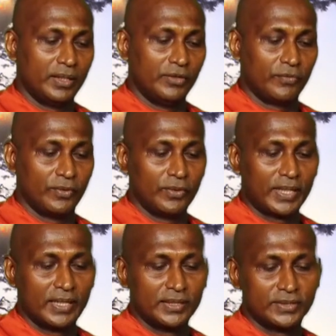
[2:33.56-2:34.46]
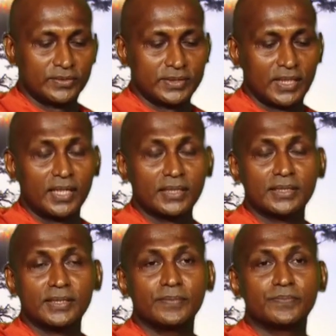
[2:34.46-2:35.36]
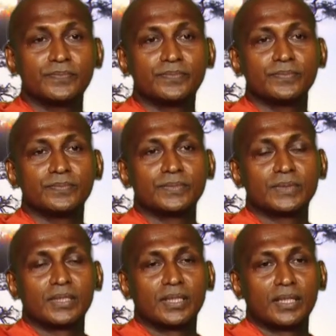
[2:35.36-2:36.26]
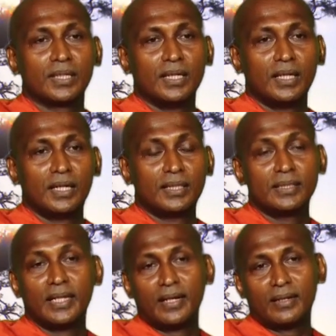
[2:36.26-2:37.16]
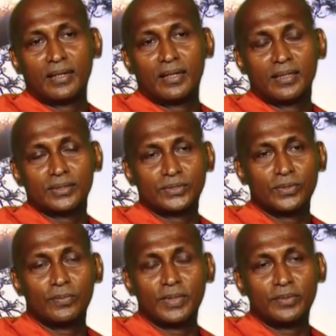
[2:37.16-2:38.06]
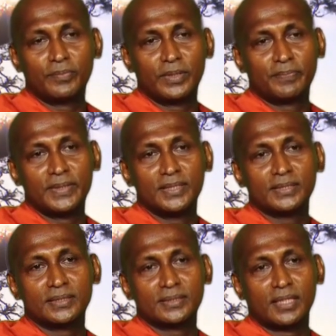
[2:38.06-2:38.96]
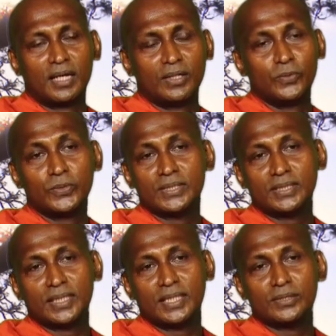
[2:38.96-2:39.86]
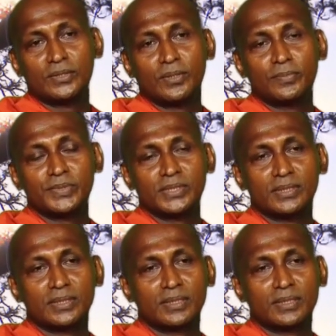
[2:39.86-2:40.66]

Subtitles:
If you look at the society, there are so many people are losing their jobs,